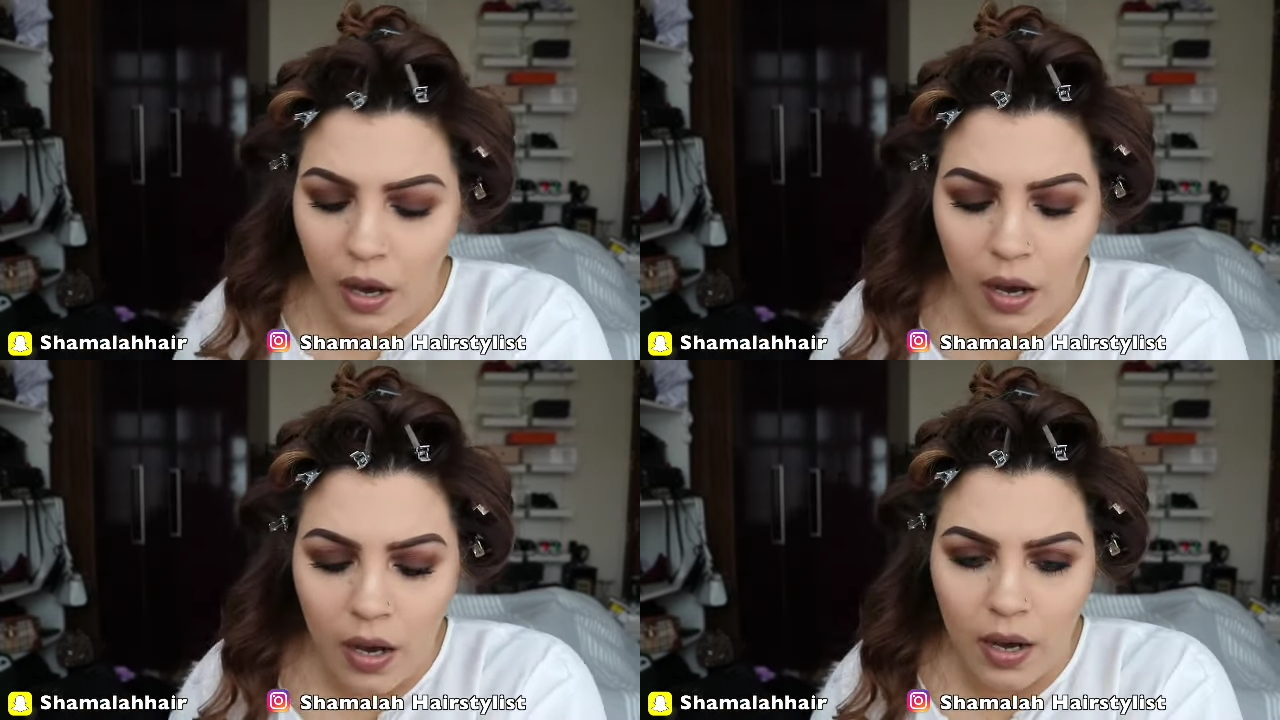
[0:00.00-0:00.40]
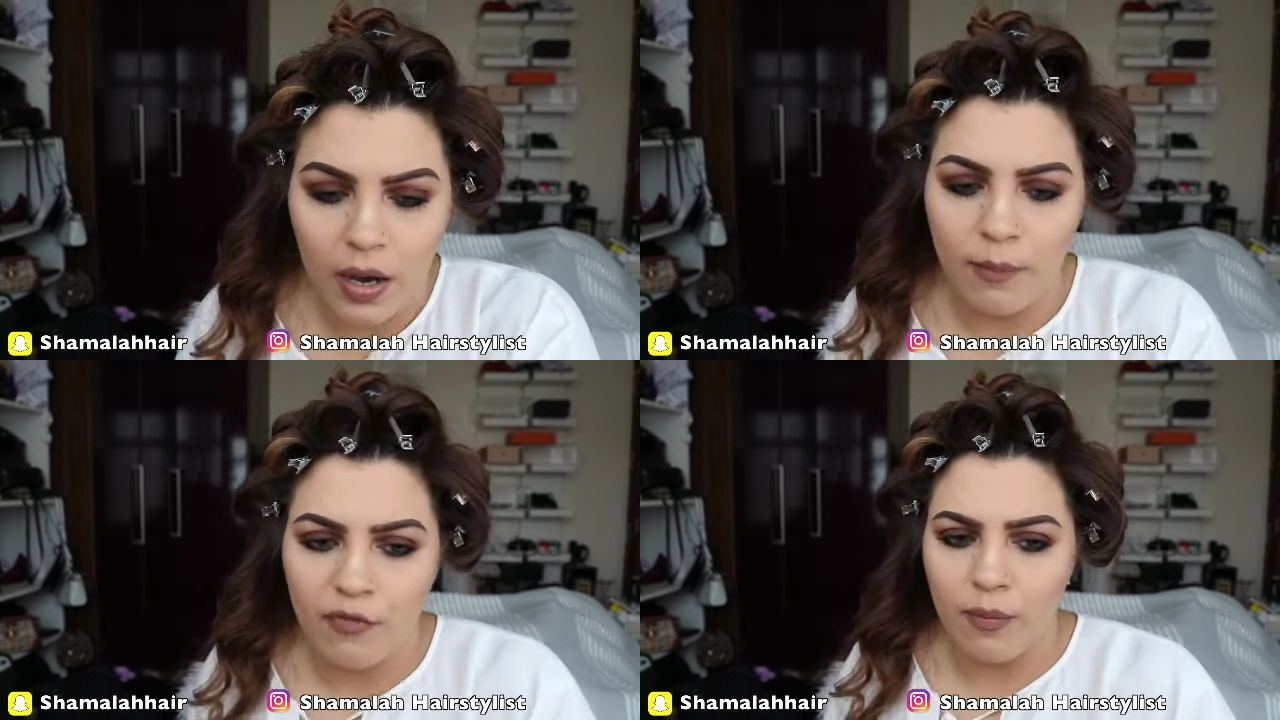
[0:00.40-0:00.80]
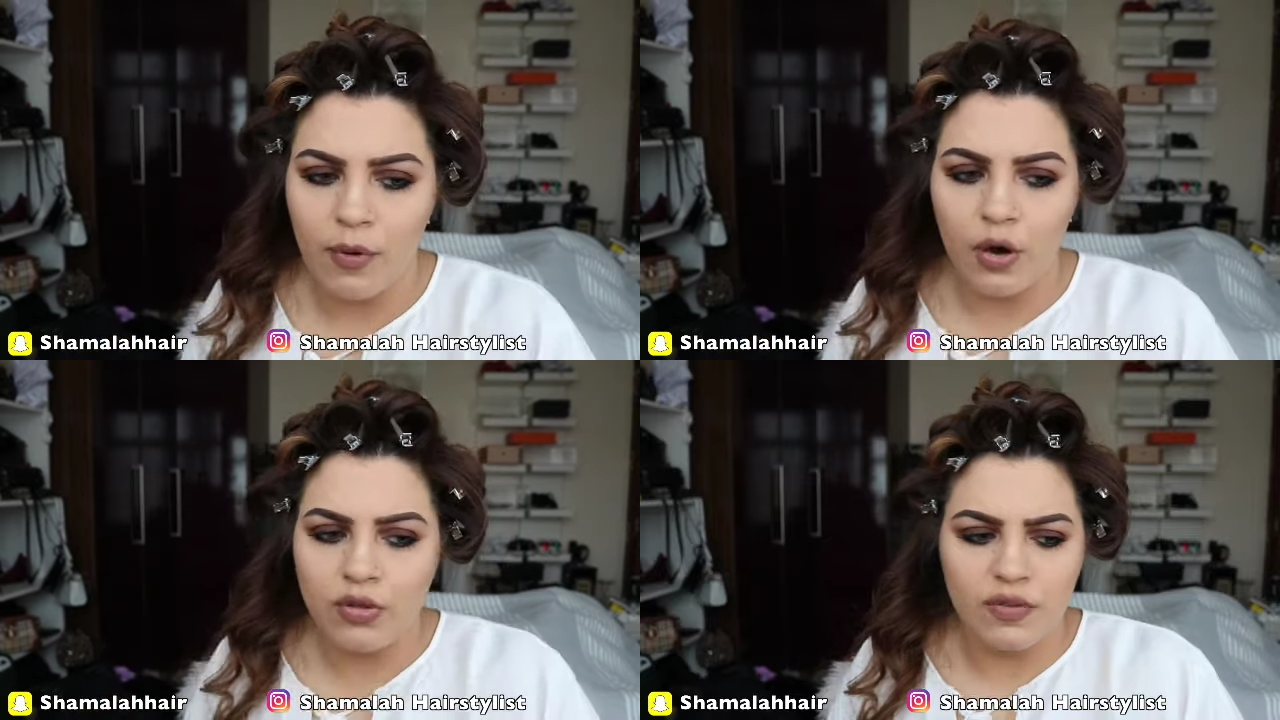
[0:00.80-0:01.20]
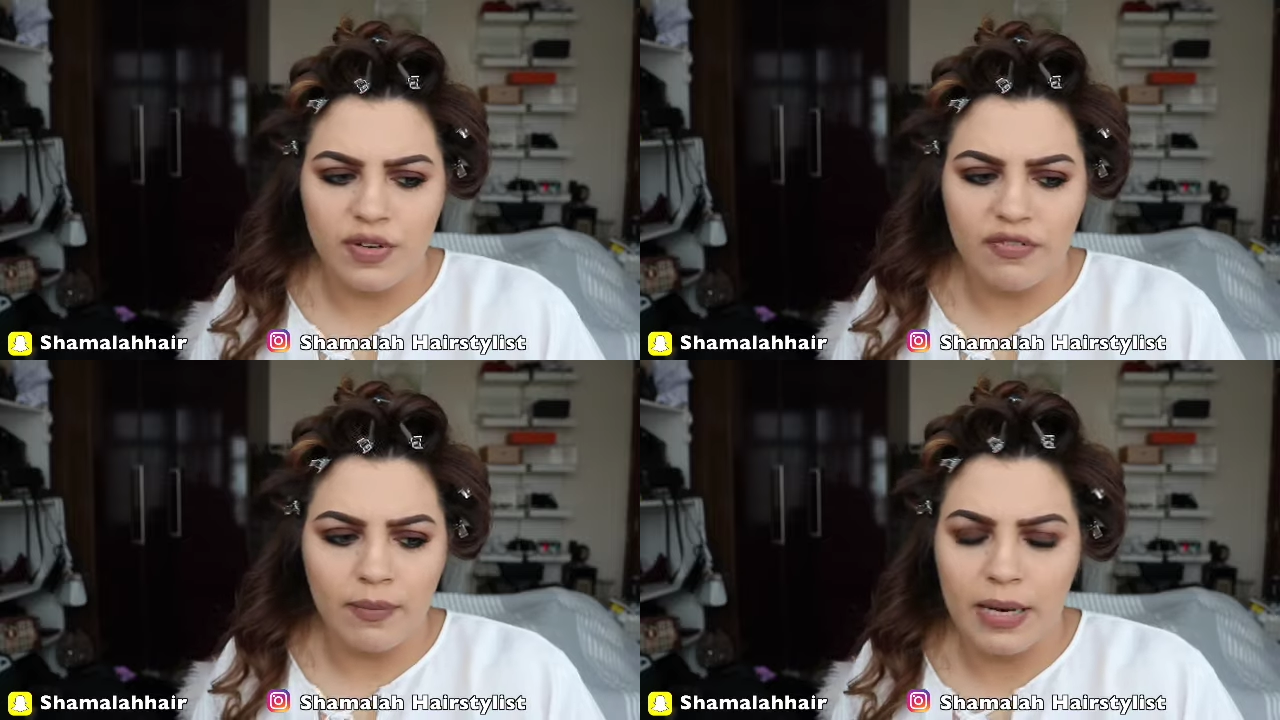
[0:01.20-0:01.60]
from loads of
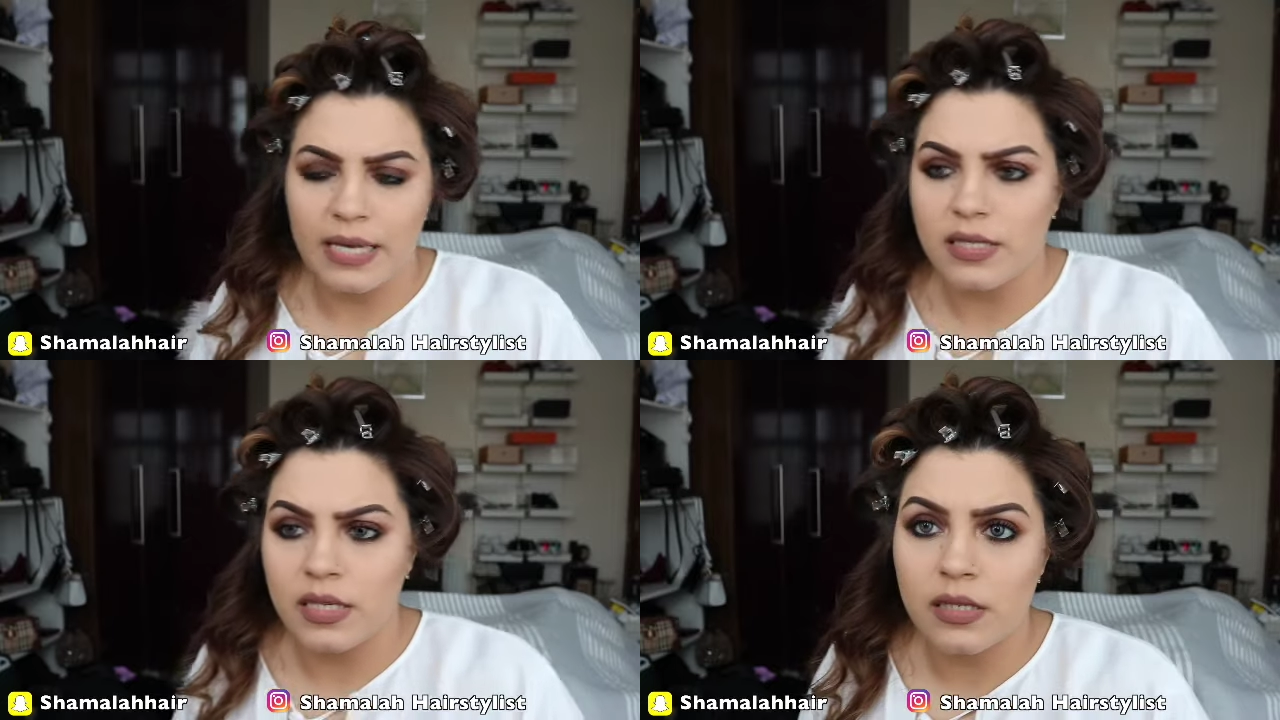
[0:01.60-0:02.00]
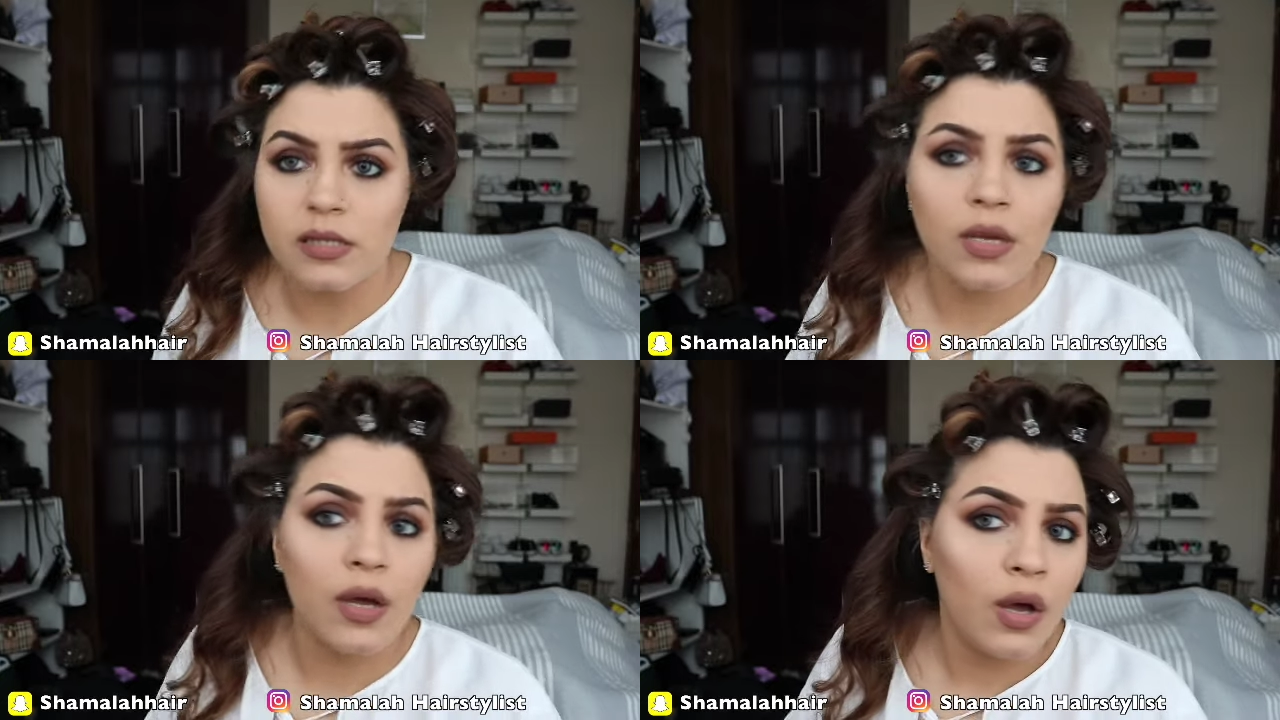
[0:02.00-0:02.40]
different places.